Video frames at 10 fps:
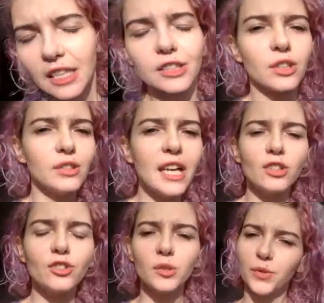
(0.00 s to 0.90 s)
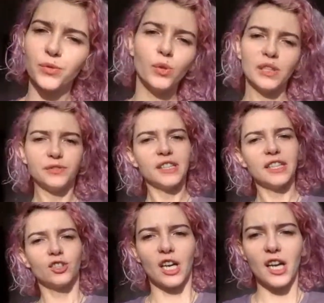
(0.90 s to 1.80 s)
So now, just before we
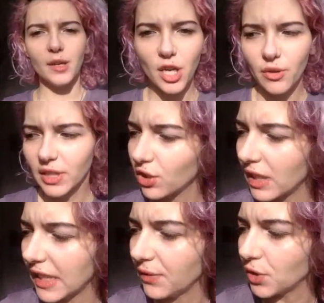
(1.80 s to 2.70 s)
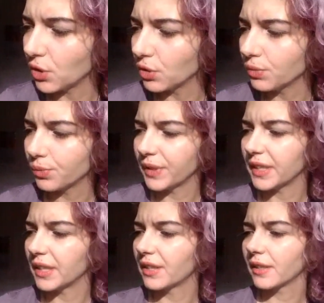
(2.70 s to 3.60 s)
finish, I'm going to leave you
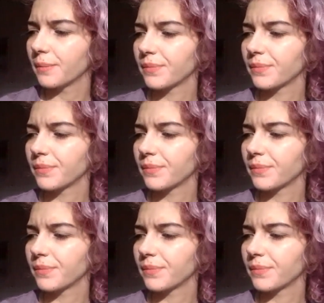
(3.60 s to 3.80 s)
with